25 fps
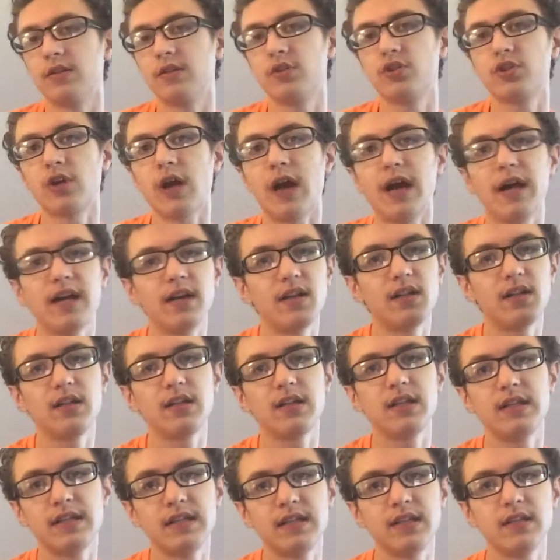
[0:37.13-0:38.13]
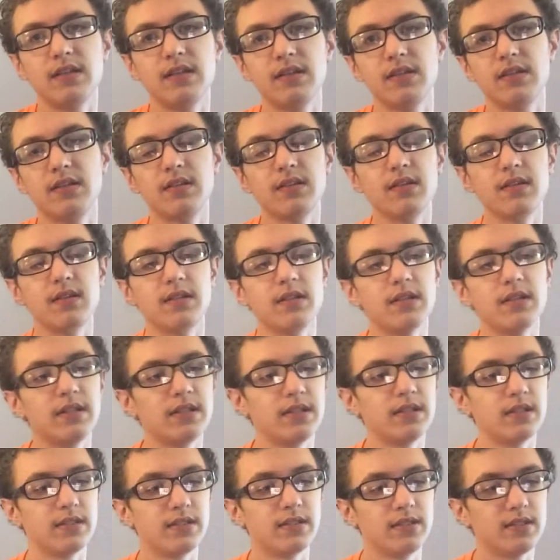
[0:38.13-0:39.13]
trial and
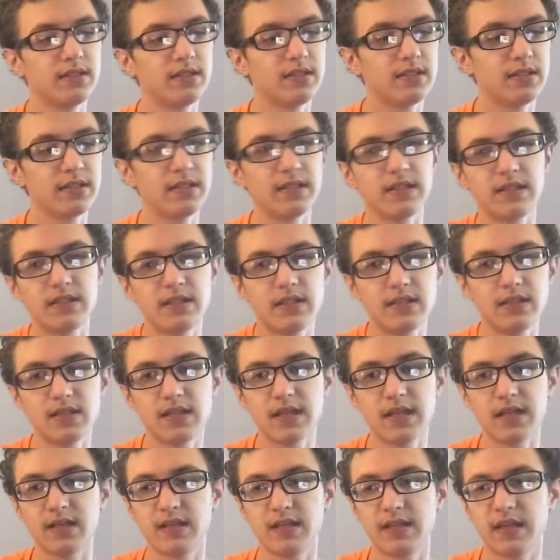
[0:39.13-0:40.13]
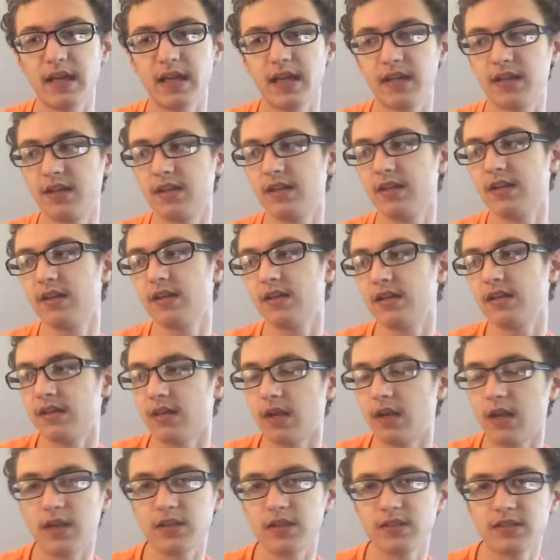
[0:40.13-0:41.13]
the stick together,
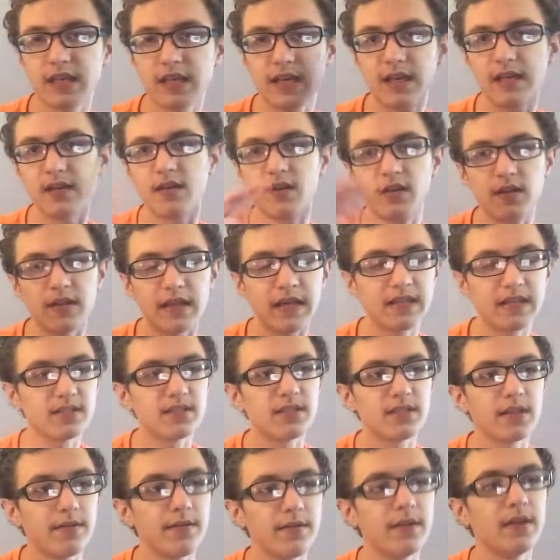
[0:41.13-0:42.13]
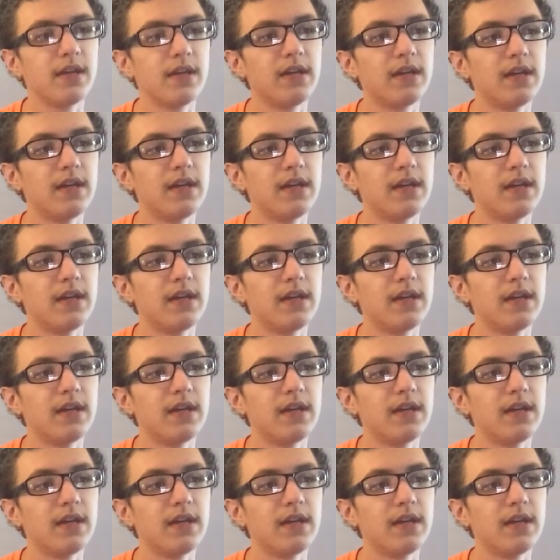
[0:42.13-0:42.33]
Lars head, all that stuff,